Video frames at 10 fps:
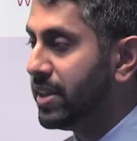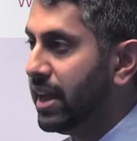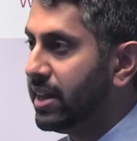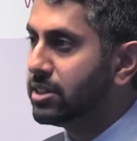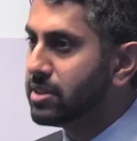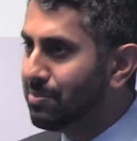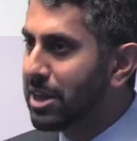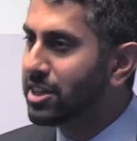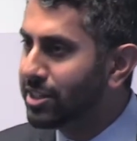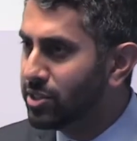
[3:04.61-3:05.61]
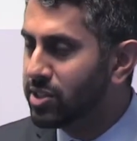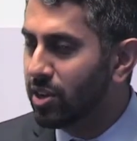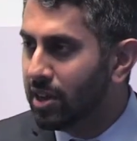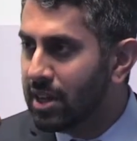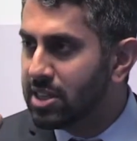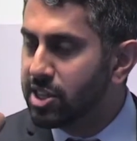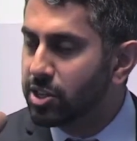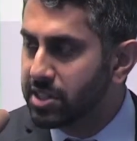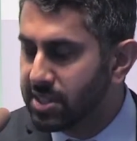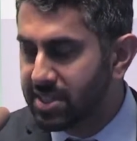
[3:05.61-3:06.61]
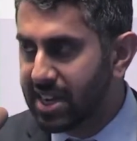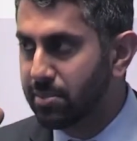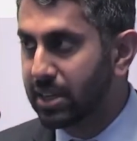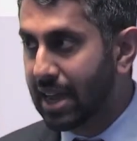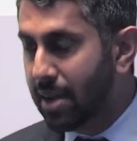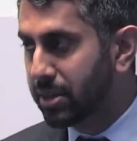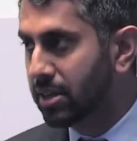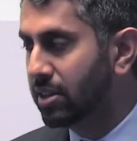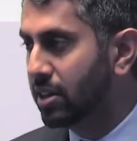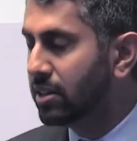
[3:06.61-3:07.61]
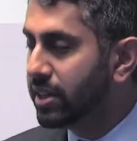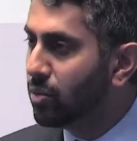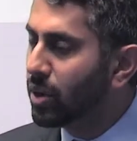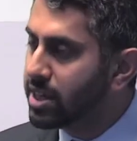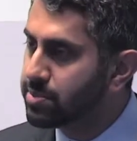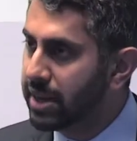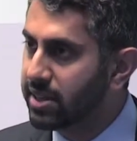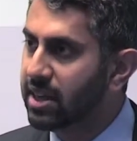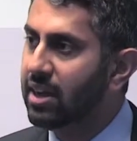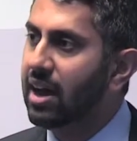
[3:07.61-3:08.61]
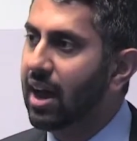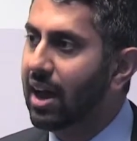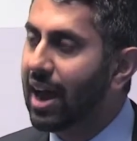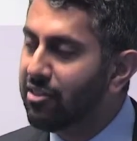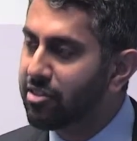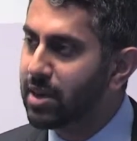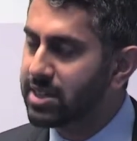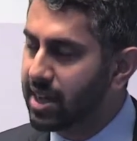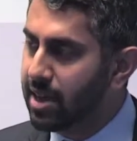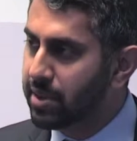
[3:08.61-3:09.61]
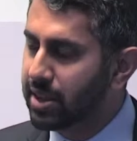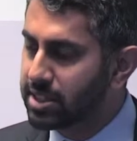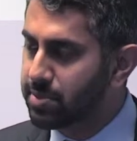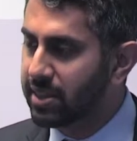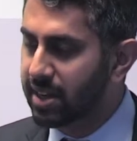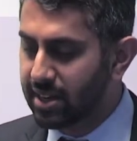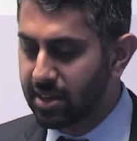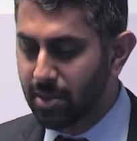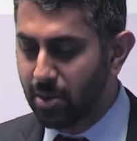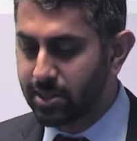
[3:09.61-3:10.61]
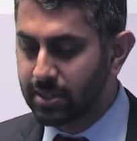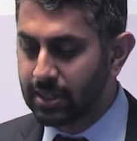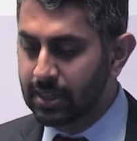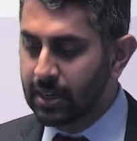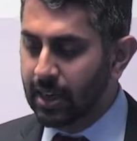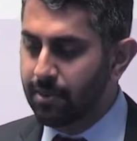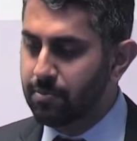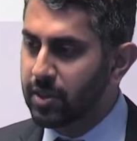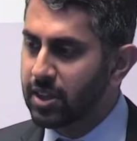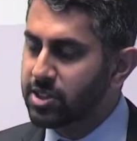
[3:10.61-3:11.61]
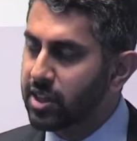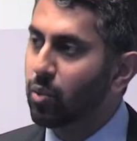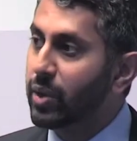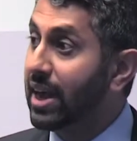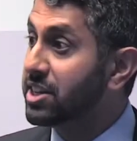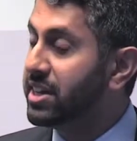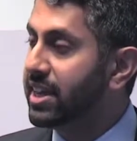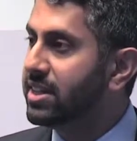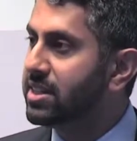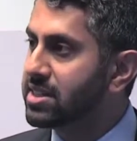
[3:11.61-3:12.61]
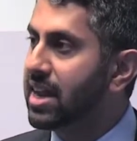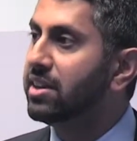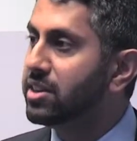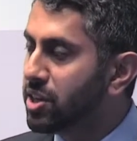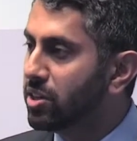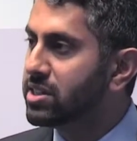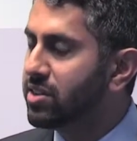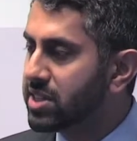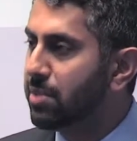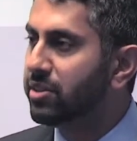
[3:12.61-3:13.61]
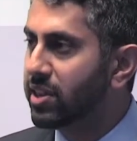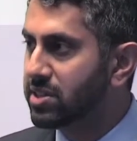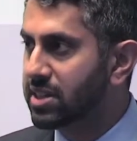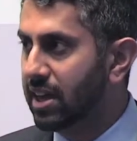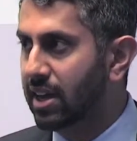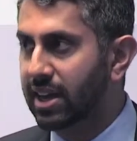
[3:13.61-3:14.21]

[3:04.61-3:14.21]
And you saw social and sustainable capital earlier, where I spend half of my time, and I'll explain that in a moment, so that we actually can stand on the shoulders of some of those